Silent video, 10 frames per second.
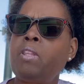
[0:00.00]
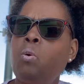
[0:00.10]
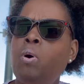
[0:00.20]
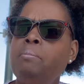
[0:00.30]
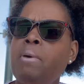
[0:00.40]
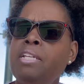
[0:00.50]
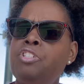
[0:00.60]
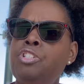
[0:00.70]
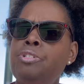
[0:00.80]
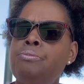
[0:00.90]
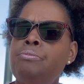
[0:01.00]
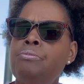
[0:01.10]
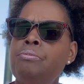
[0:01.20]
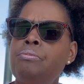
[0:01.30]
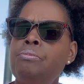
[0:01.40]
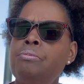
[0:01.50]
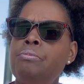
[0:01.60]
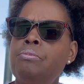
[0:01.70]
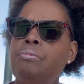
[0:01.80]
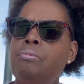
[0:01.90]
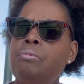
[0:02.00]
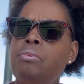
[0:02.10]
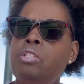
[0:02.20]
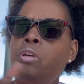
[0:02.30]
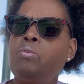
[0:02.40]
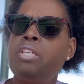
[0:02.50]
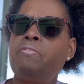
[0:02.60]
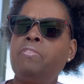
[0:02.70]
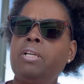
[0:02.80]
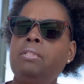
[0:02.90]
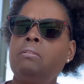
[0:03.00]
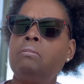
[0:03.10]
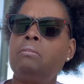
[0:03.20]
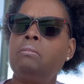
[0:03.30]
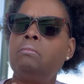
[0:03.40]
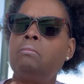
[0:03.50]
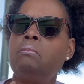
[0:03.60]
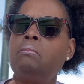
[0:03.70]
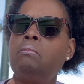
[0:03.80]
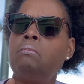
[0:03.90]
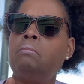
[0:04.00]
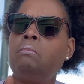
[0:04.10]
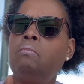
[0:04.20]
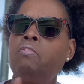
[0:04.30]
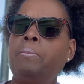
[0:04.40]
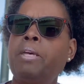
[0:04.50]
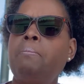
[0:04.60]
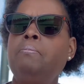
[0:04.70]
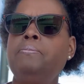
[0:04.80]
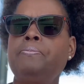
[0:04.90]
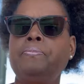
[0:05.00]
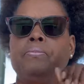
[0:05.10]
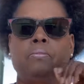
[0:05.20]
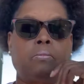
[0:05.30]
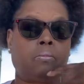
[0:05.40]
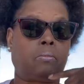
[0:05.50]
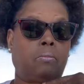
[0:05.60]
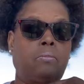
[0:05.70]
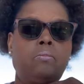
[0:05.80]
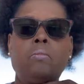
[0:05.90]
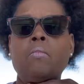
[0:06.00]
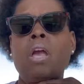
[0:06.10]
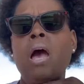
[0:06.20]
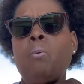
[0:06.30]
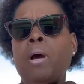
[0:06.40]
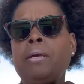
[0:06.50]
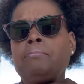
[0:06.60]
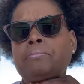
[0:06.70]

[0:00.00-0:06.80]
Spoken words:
What makes you so different from them? I'll wait.